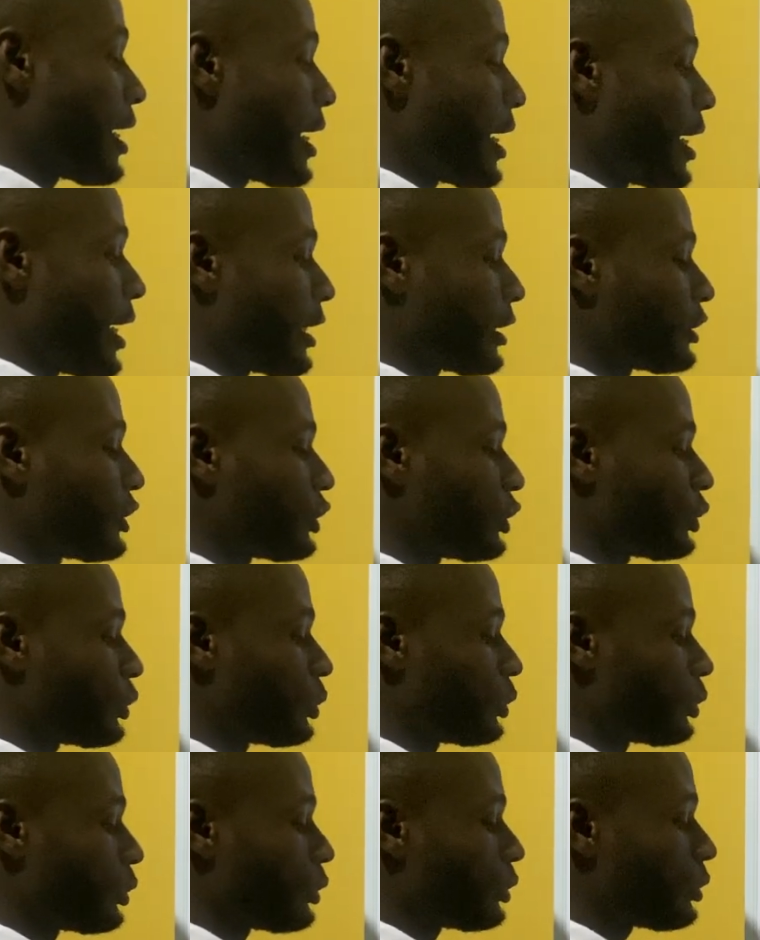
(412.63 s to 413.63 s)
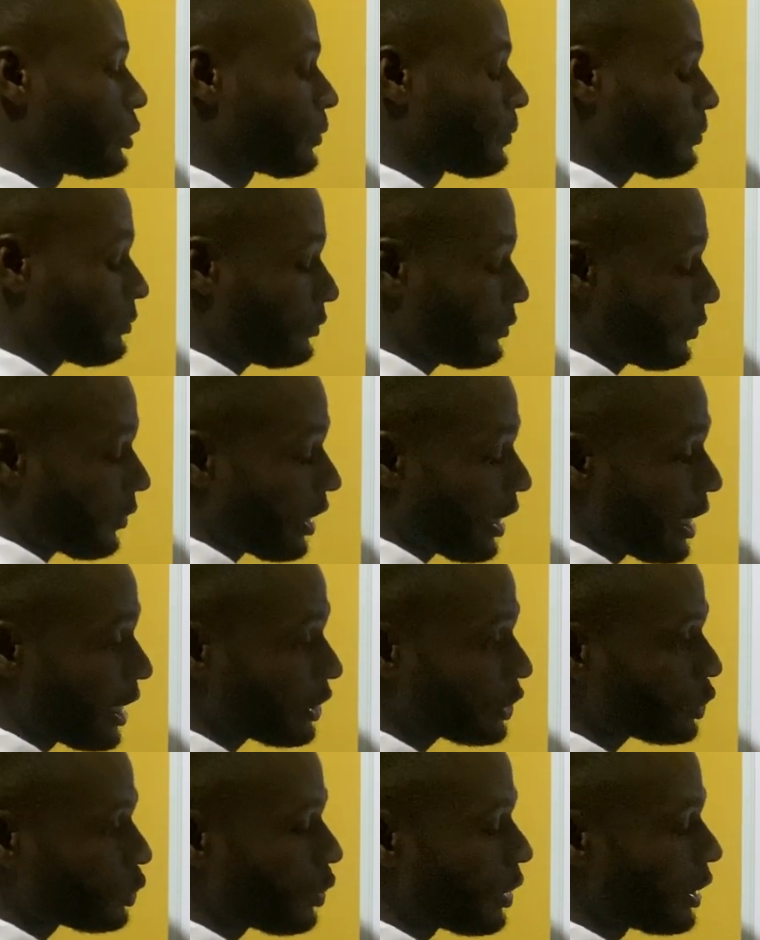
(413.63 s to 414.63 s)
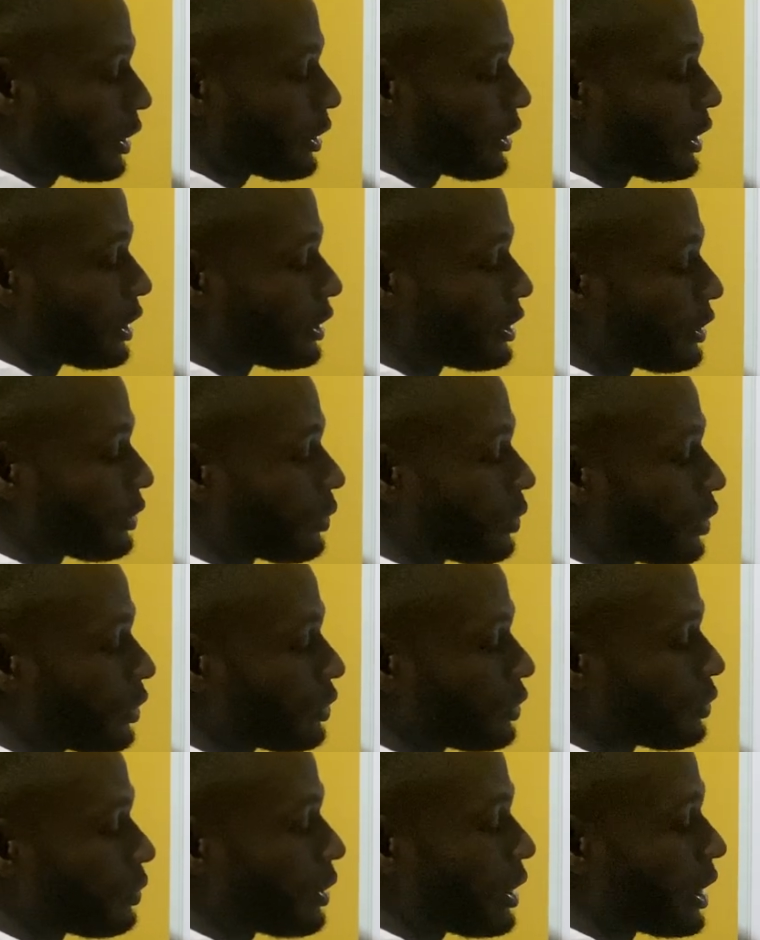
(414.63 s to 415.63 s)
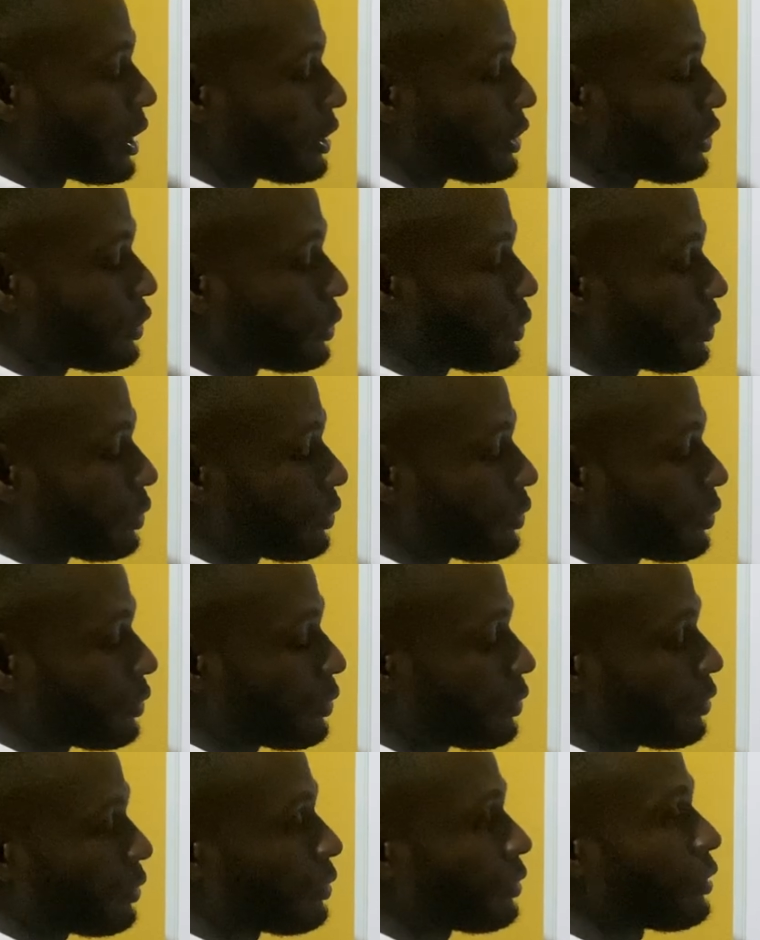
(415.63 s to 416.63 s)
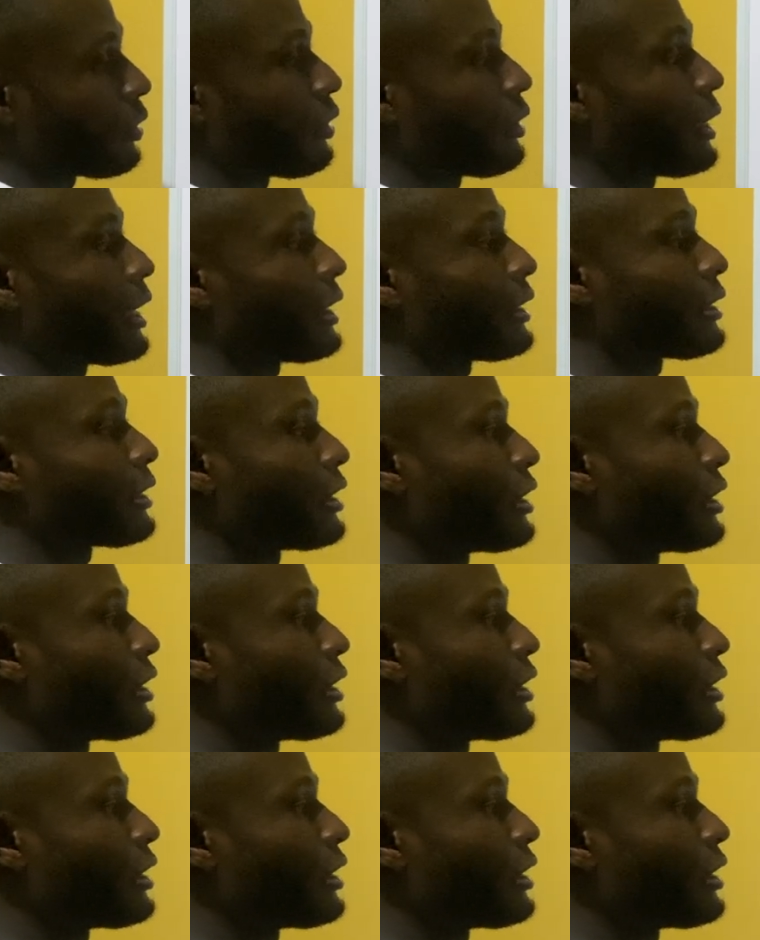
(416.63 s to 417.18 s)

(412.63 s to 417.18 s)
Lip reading: x2 x1 is equal to x2, right?